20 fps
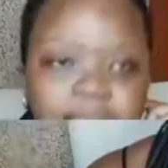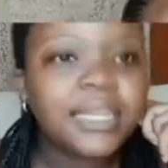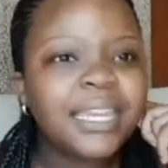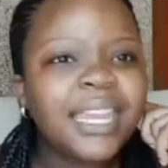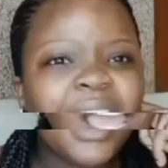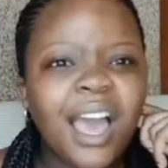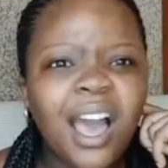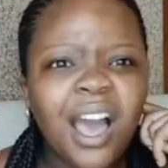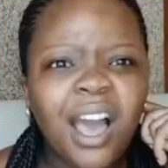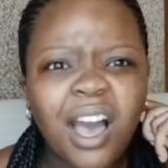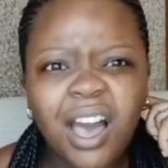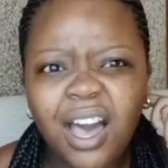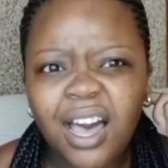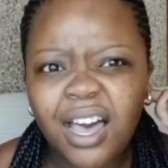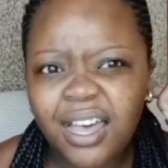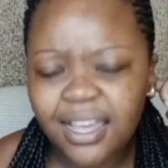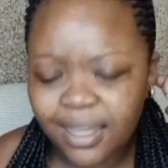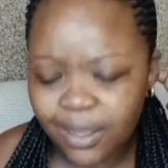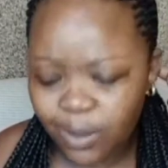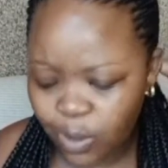
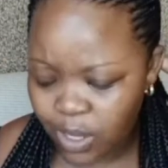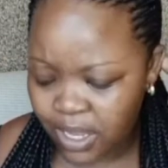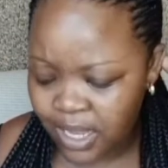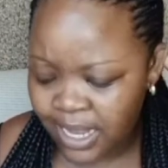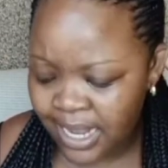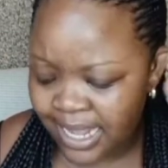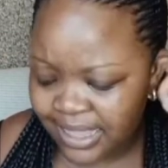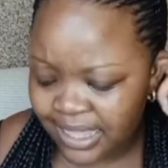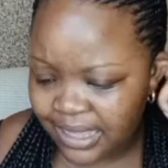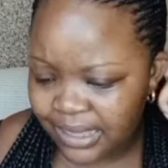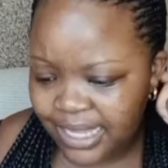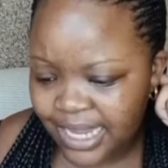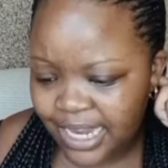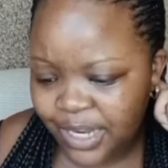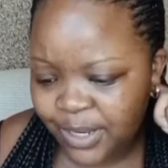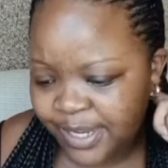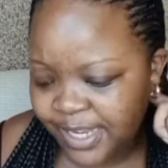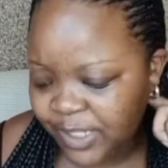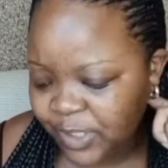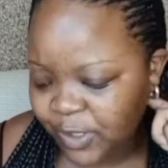Yeah, another
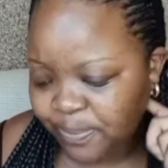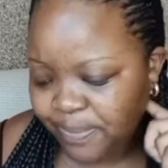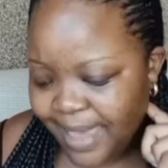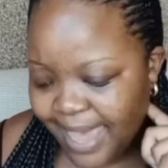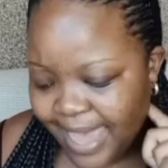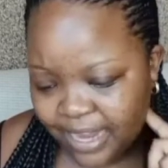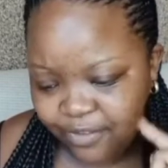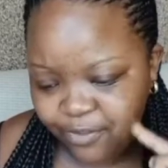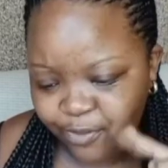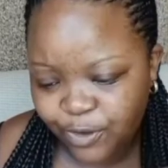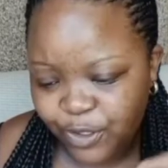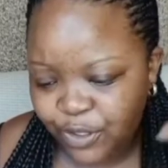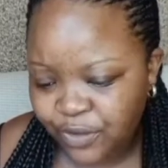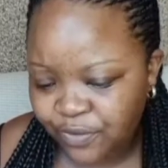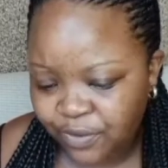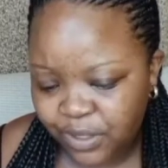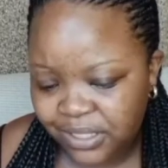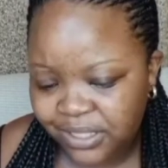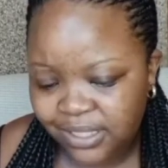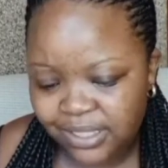thing you need to pack for
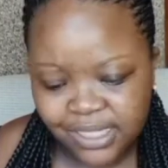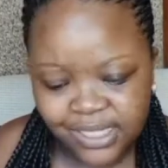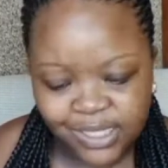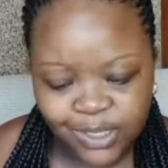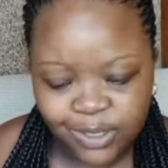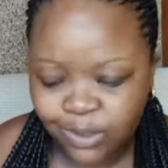university,